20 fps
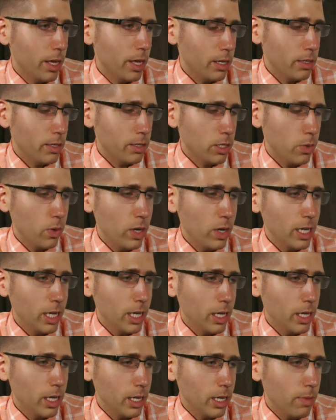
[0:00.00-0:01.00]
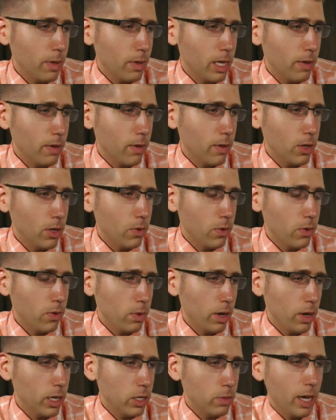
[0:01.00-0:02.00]
to reading it and maybe giving you a
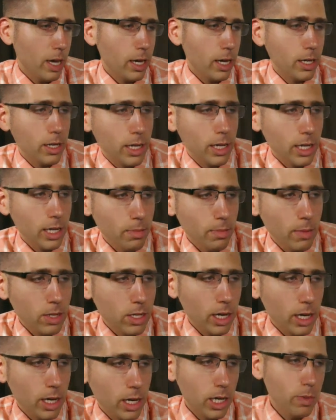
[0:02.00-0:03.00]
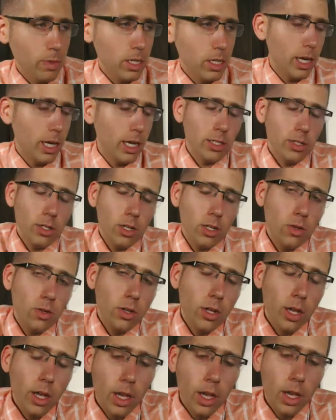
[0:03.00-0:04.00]
response back. I can maybe talk him into that. So,
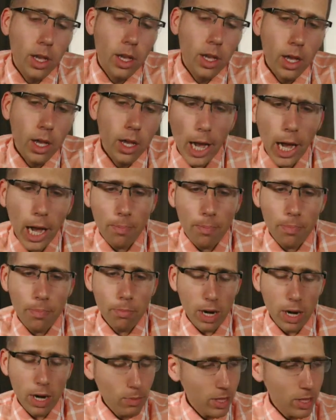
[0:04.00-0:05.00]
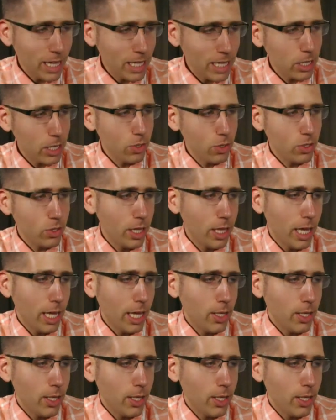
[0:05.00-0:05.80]
but I'm glad that you said that, though.